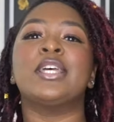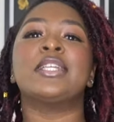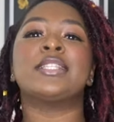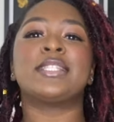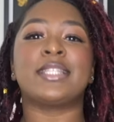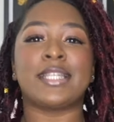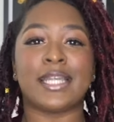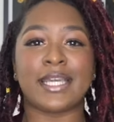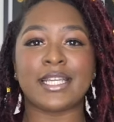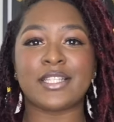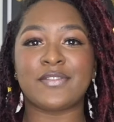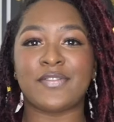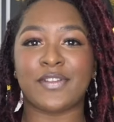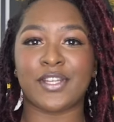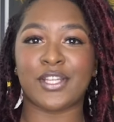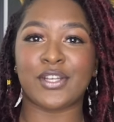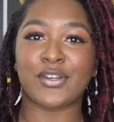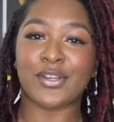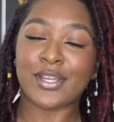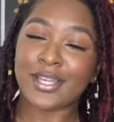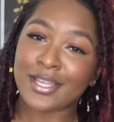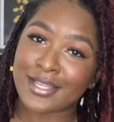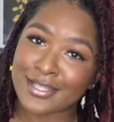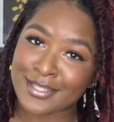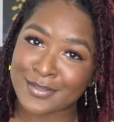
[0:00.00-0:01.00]
Today's
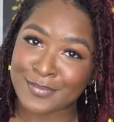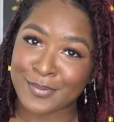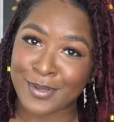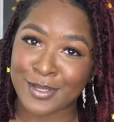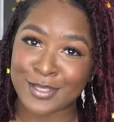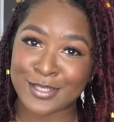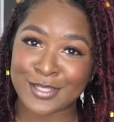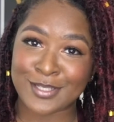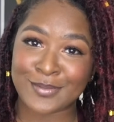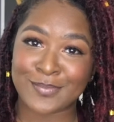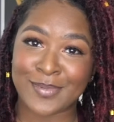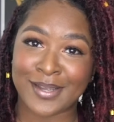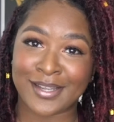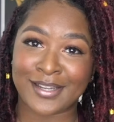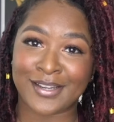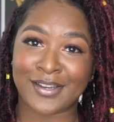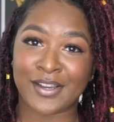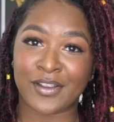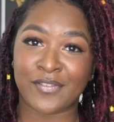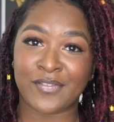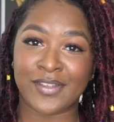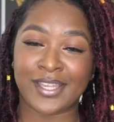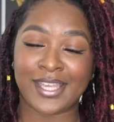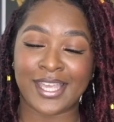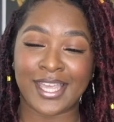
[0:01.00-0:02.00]
video is sponsored by
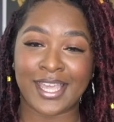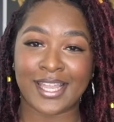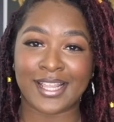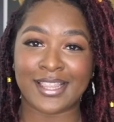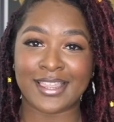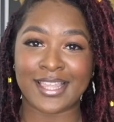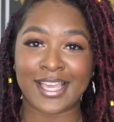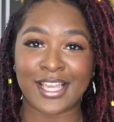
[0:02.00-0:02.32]
Curvy Kate.